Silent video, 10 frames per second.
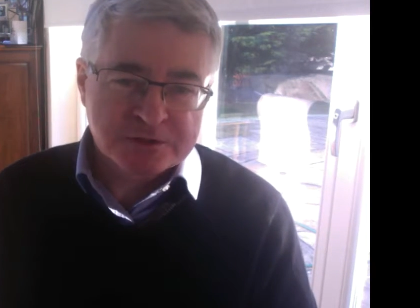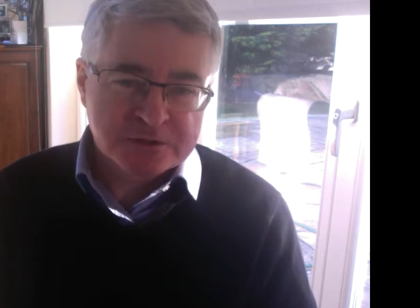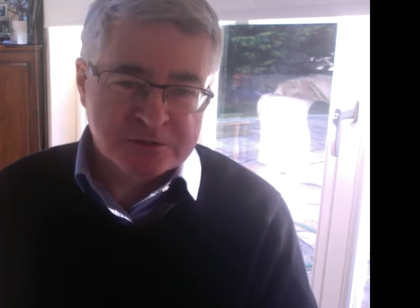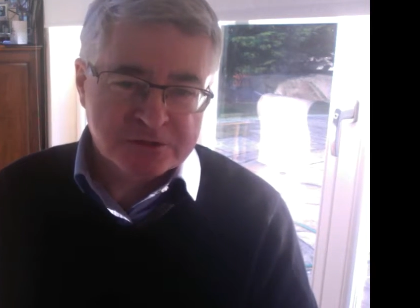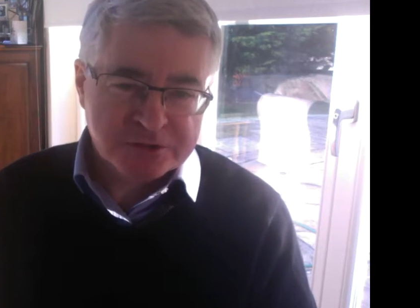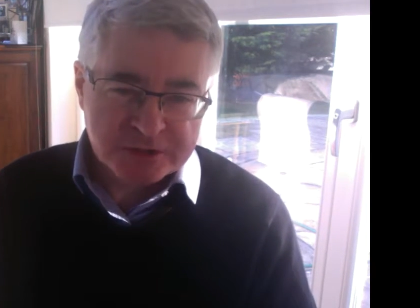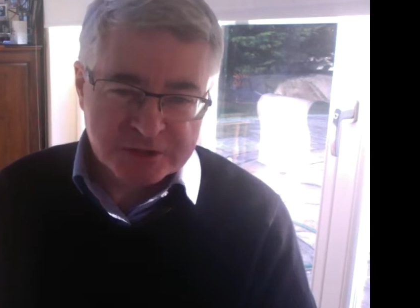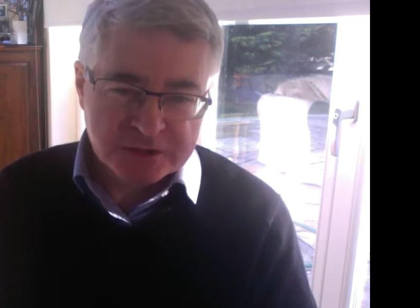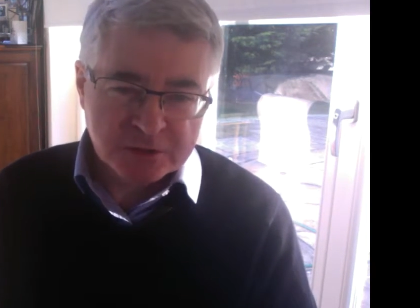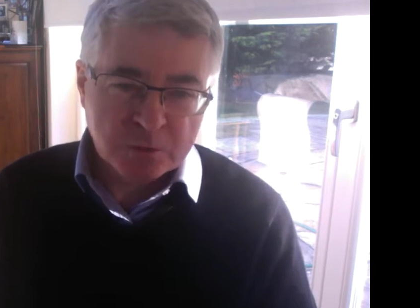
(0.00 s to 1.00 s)
The
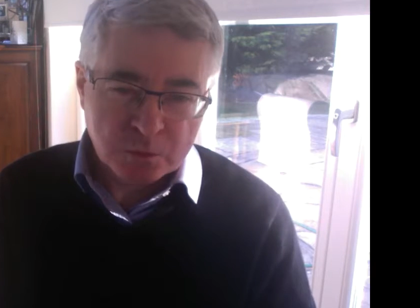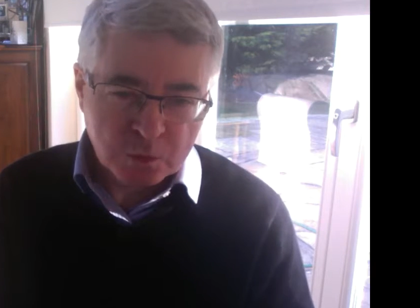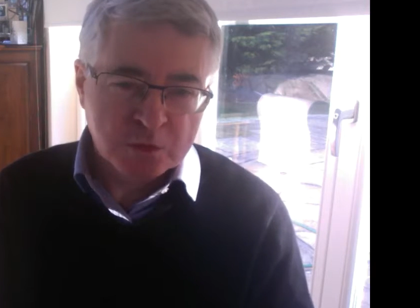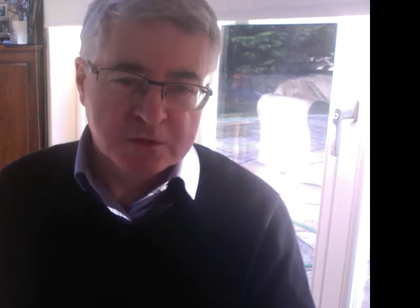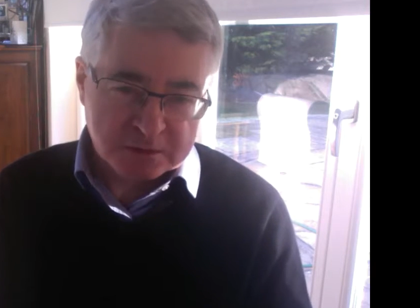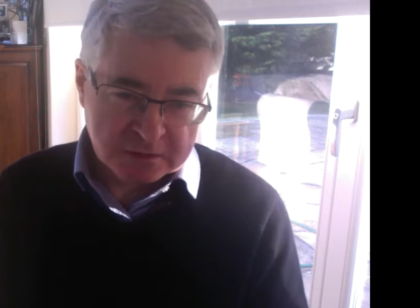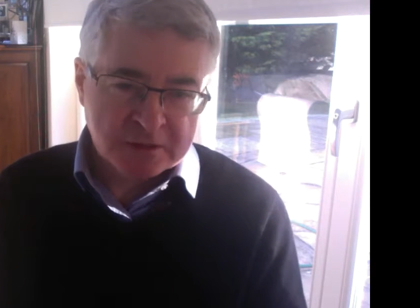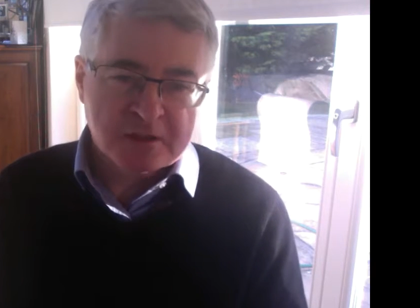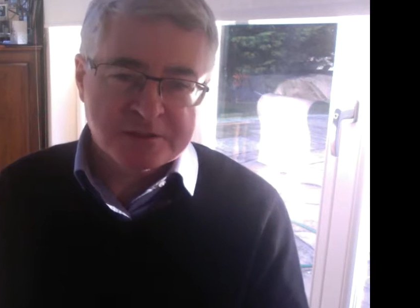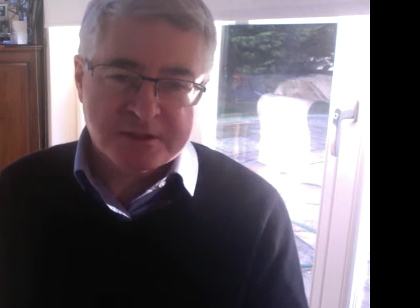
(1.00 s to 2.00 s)
treaty would
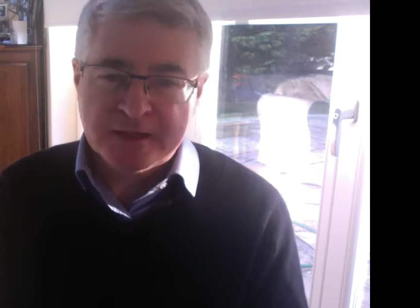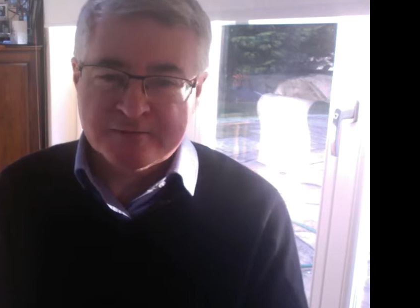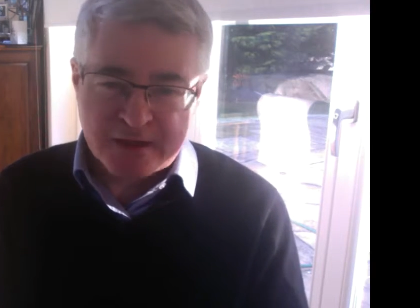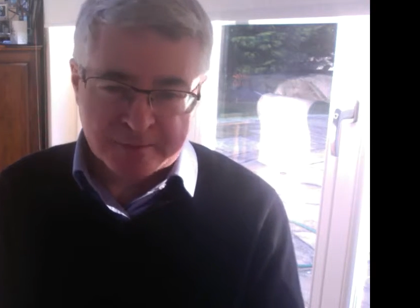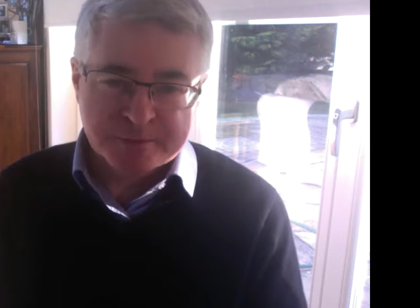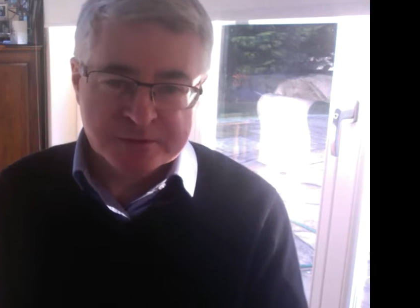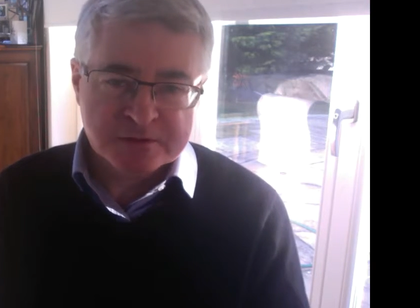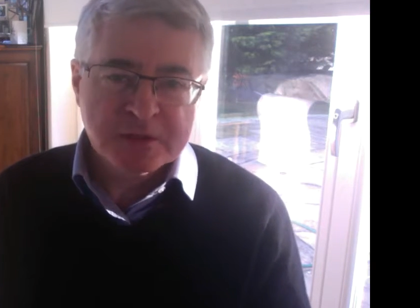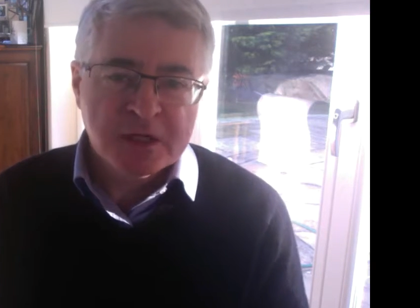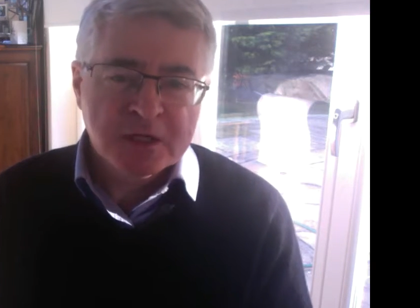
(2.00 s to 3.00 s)
not have happened